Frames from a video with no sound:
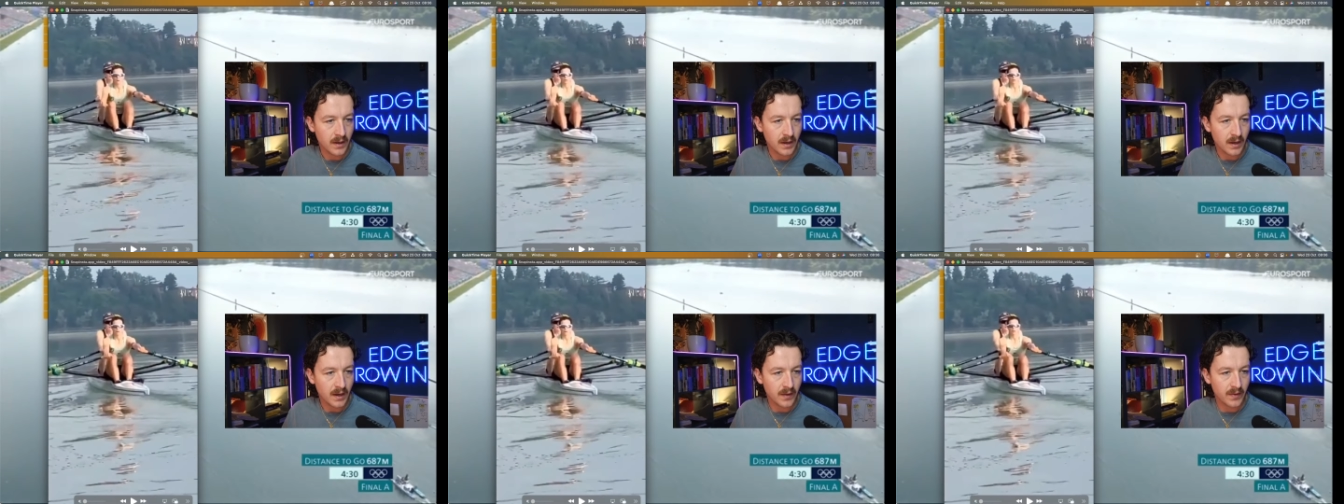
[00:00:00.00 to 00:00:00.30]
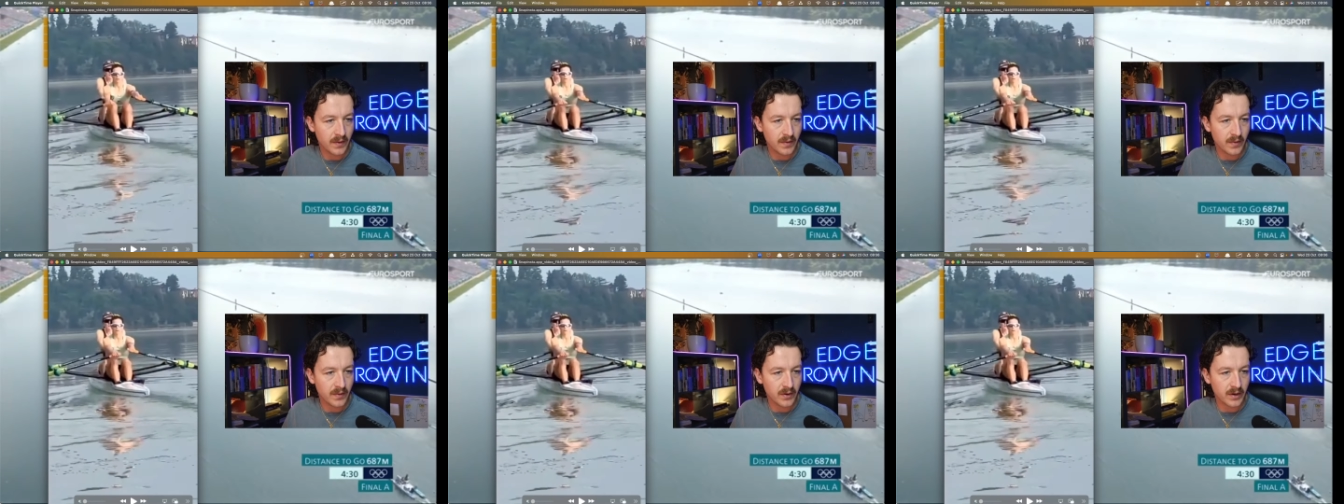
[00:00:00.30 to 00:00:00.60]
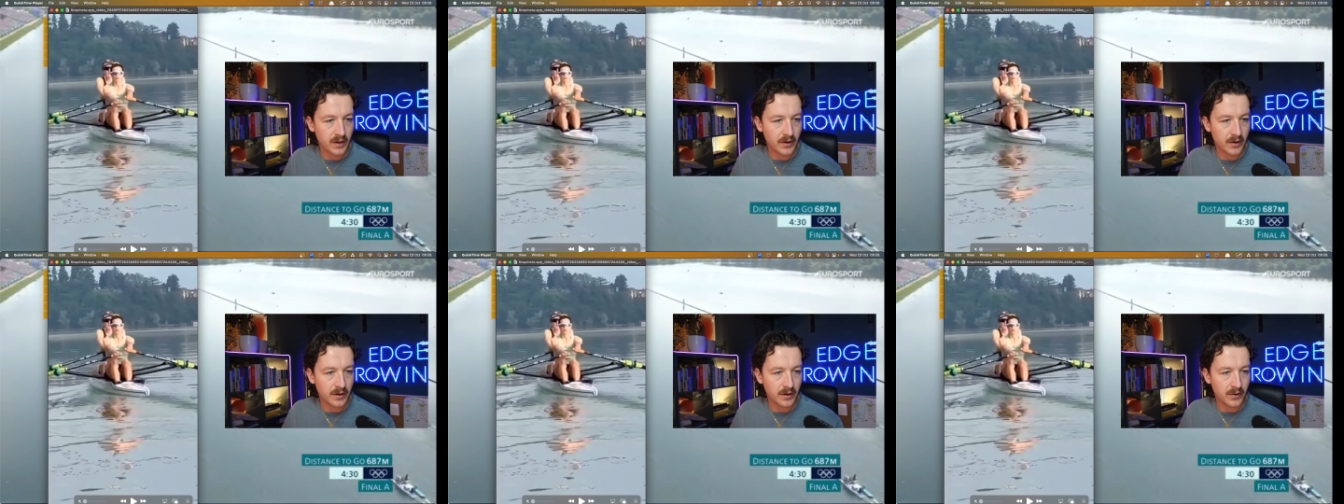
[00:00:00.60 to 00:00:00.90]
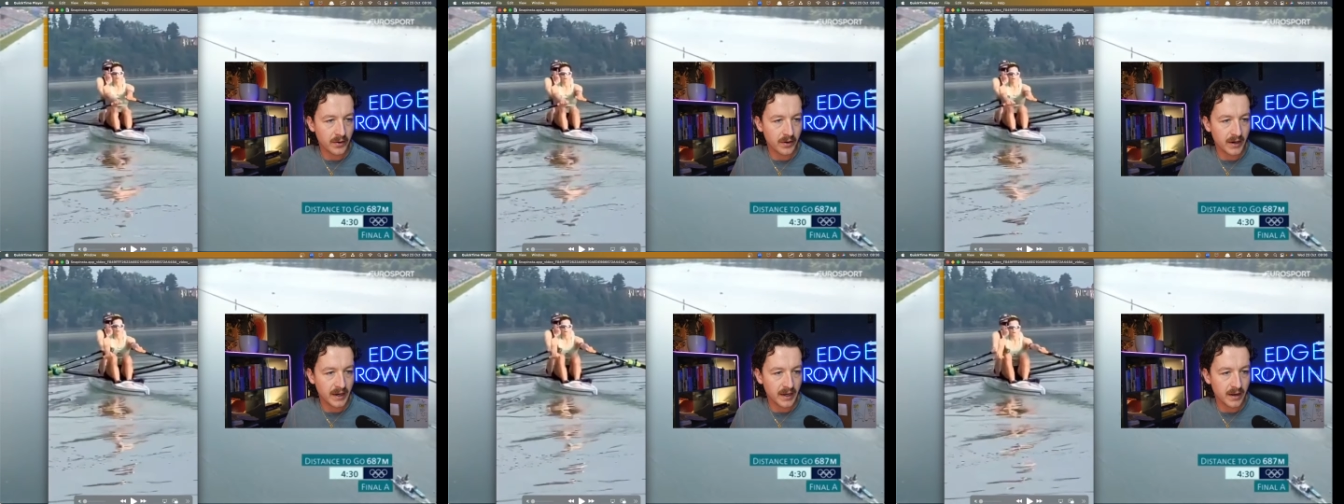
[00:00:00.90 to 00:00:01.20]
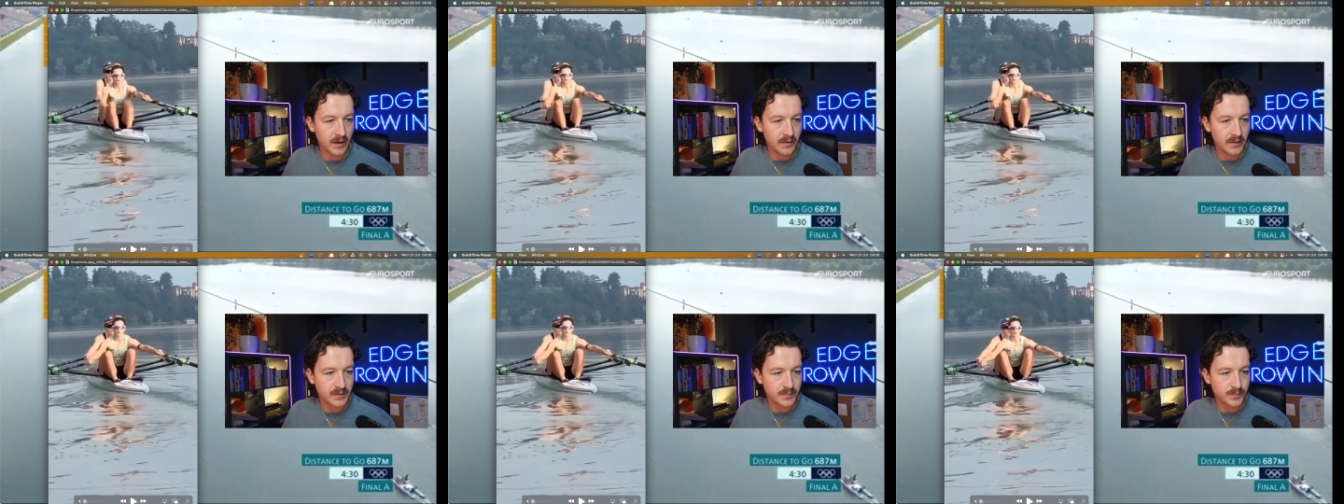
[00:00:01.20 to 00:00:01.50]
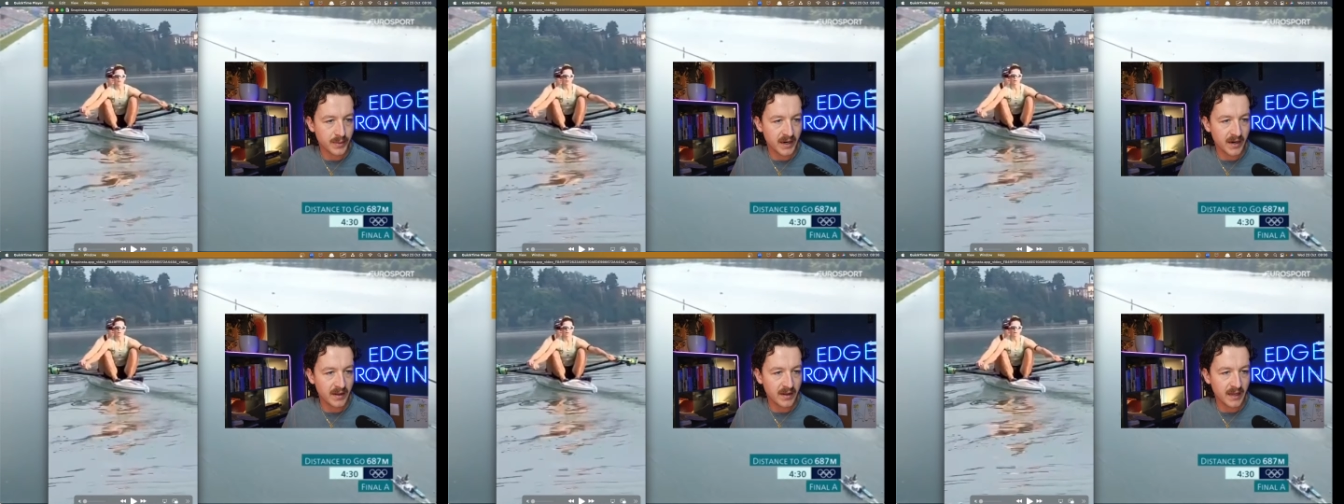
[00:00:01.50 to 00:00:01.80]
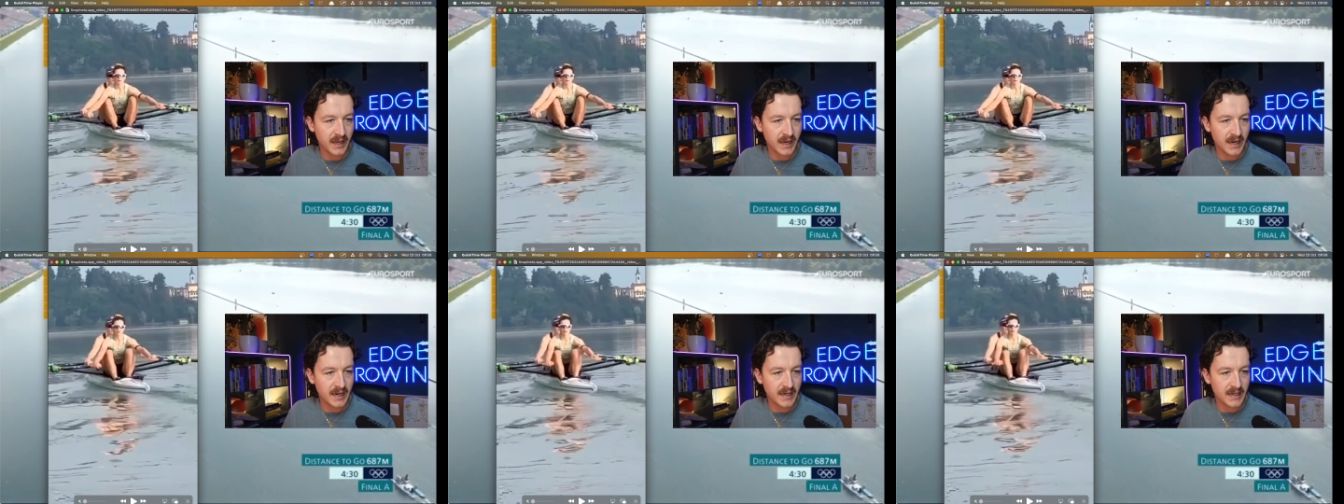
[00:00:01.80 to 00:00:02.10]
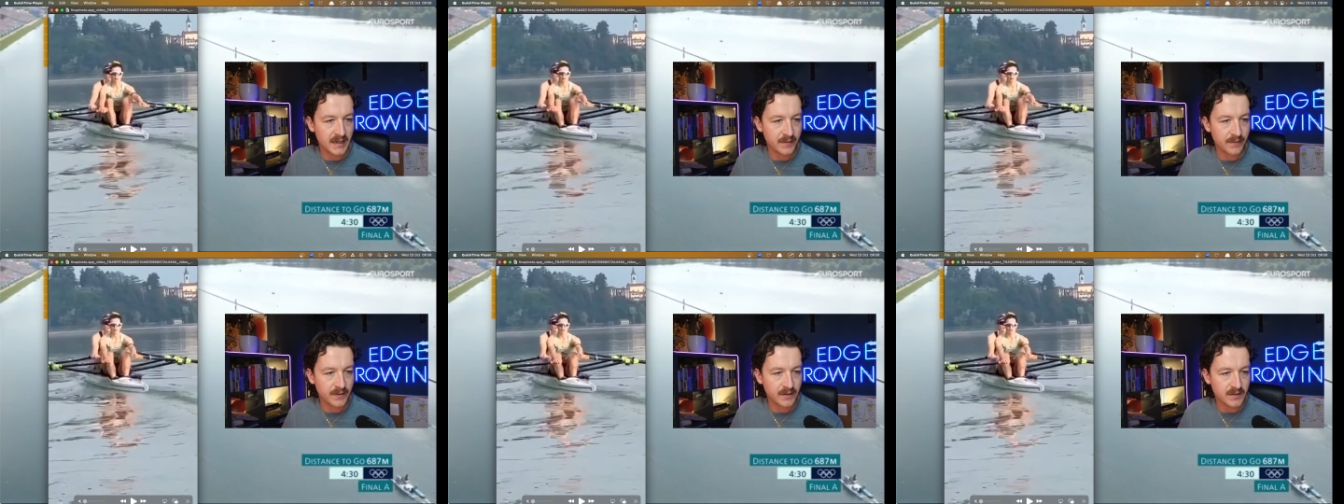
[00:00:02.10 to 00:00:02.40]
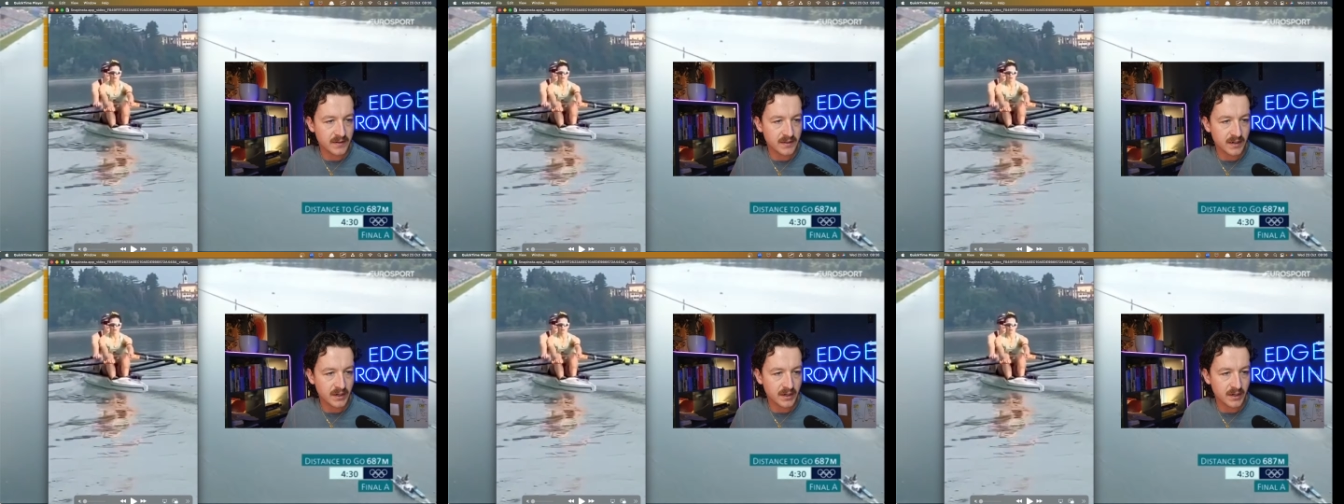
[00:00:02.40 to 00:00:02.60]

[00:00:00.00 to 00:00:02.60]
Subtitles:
and then look at her going out. There's barely any difference there.